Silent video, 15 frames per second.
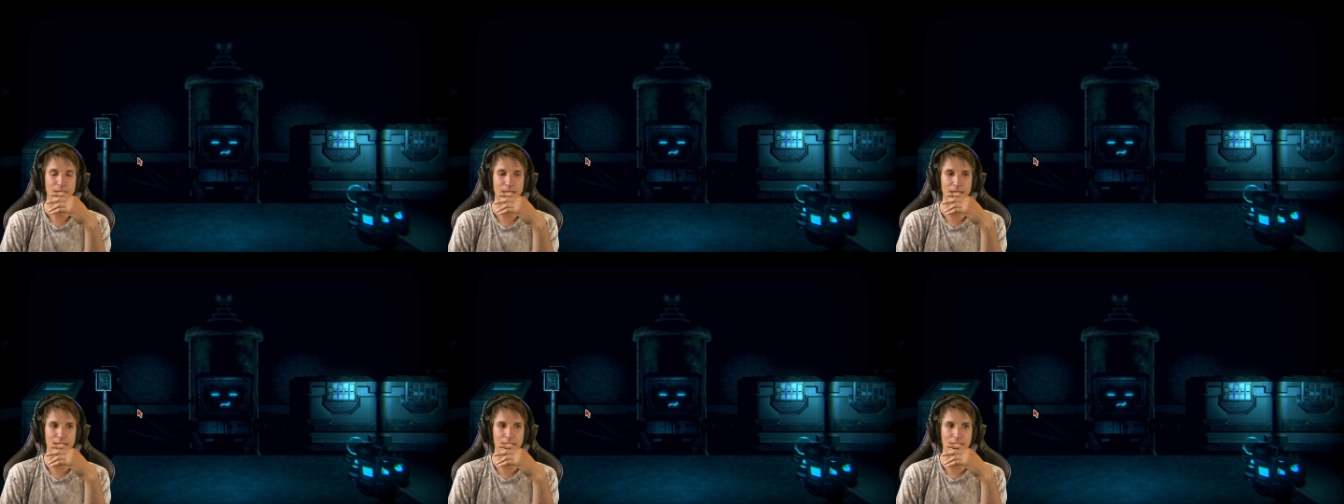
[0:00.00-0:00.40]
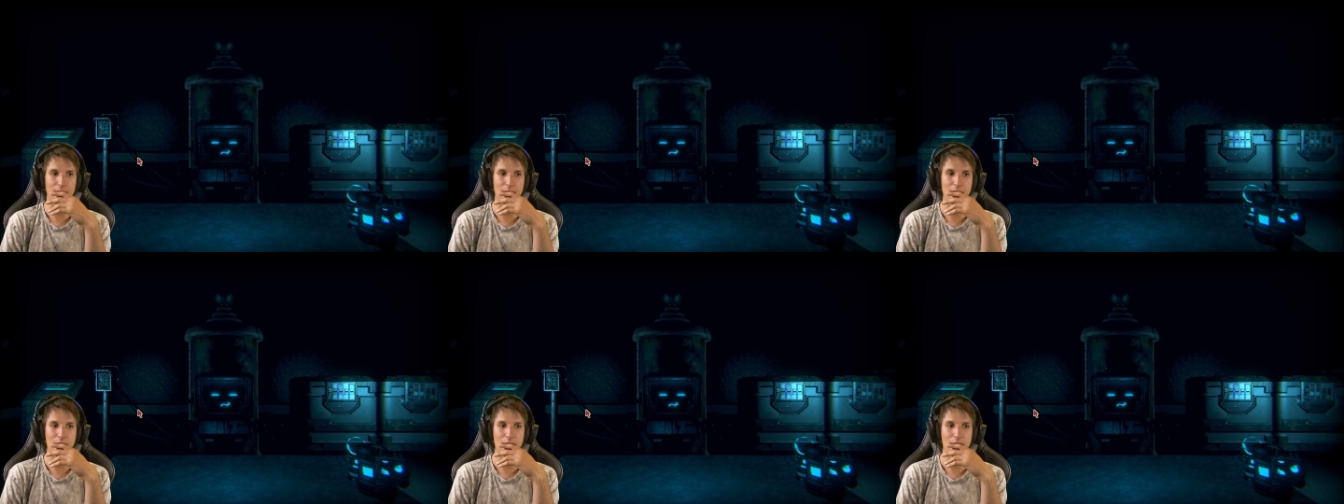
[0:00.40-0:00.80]

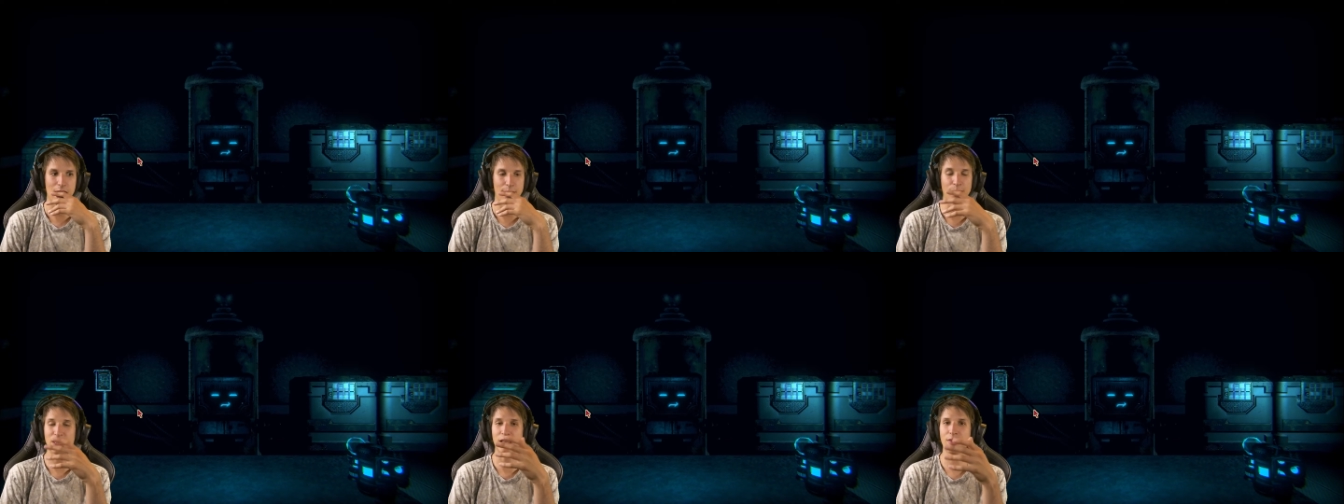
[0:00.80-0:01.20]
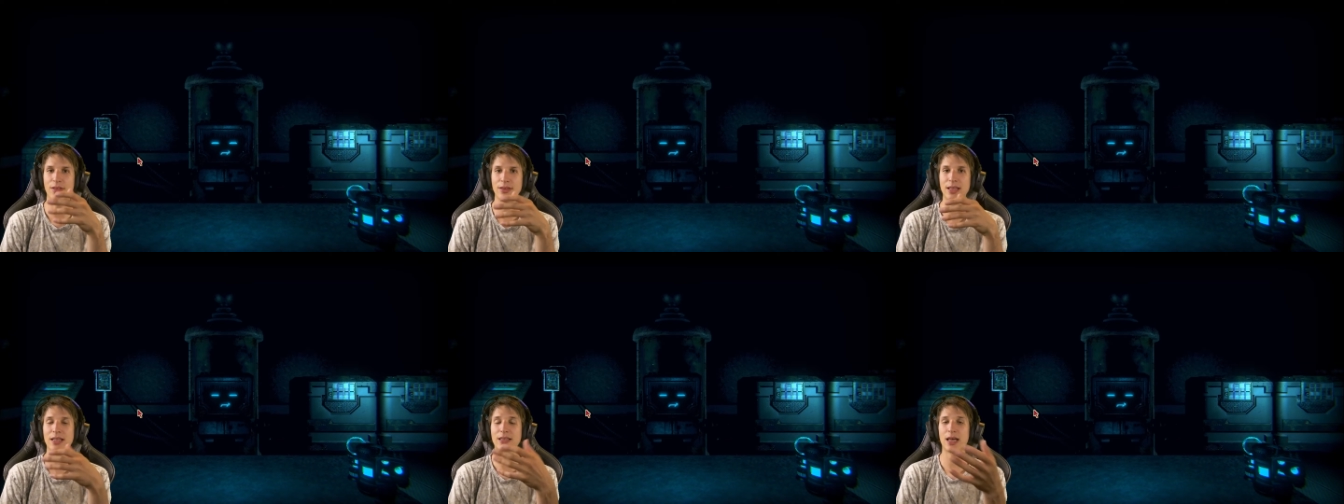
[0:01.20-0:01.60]
Uh, but other
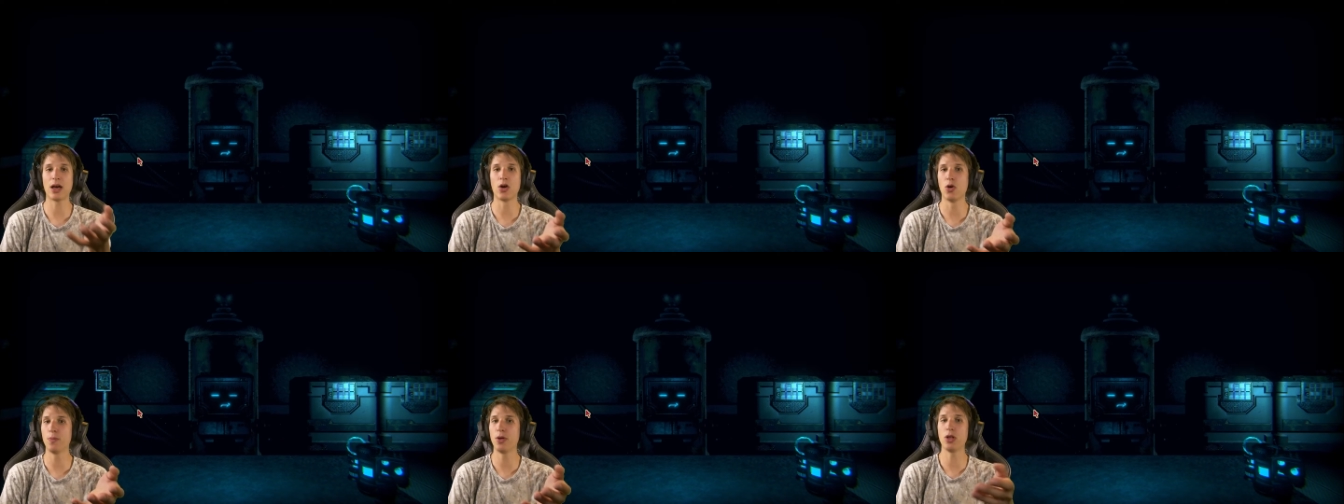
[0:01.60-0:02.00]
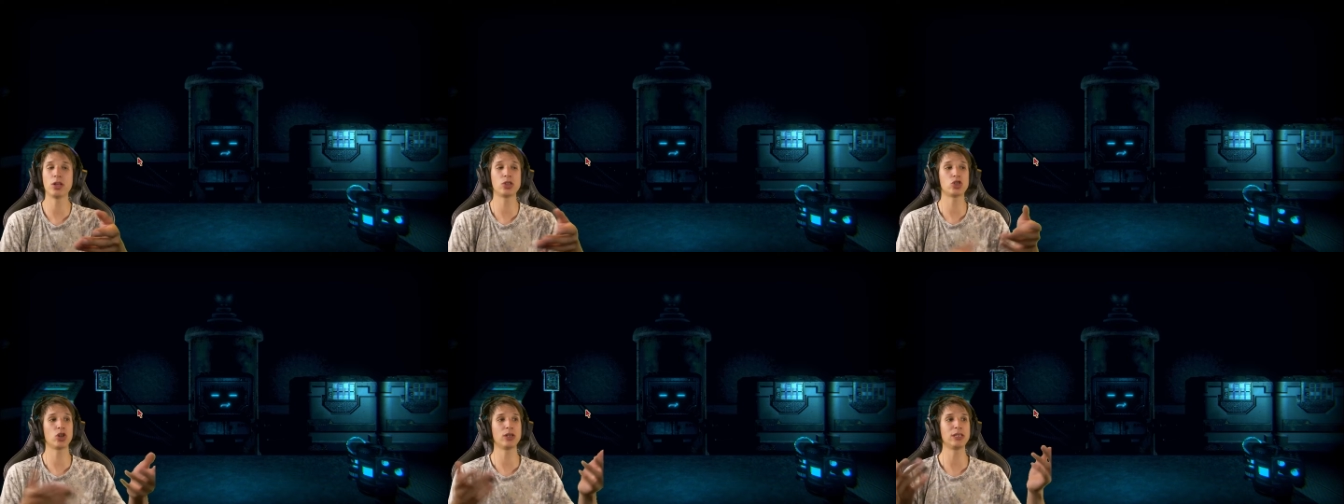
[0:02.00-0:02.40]
than that, I hope you all
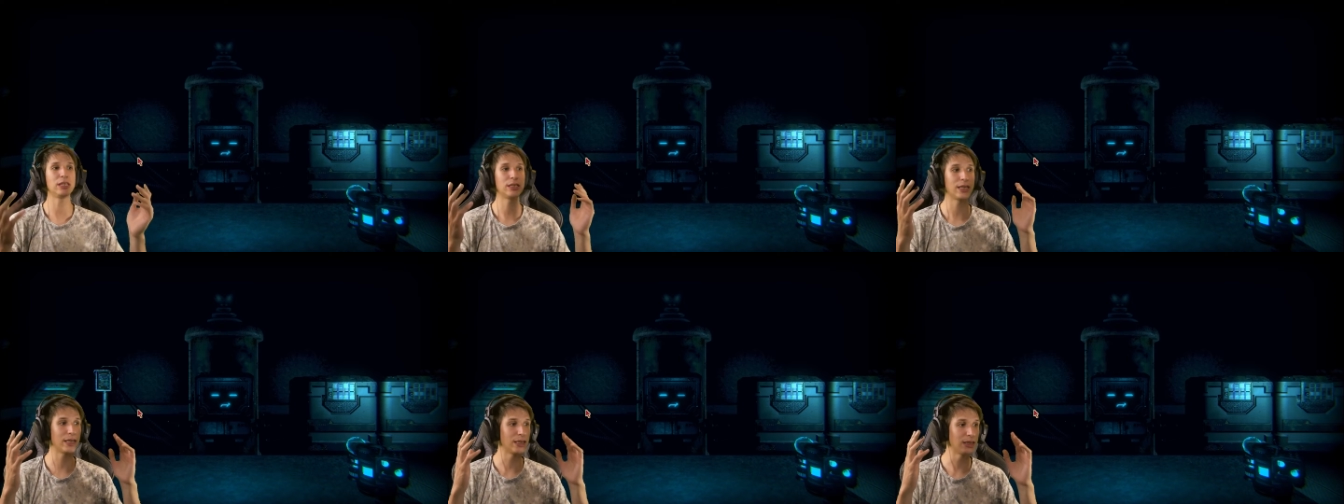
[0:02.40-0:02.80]
enjoyed it.